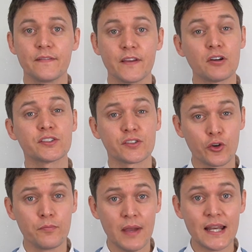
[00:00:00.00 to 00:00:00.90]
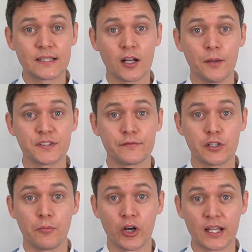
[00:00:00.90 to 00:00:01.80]
There are so many types of
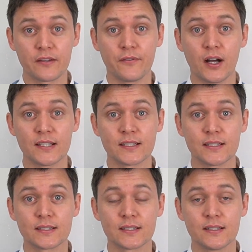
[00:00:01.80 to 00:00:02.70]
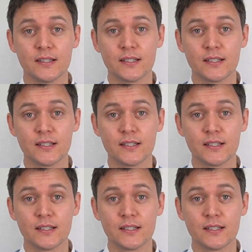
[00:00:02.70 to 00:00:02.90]
mnemonic devices,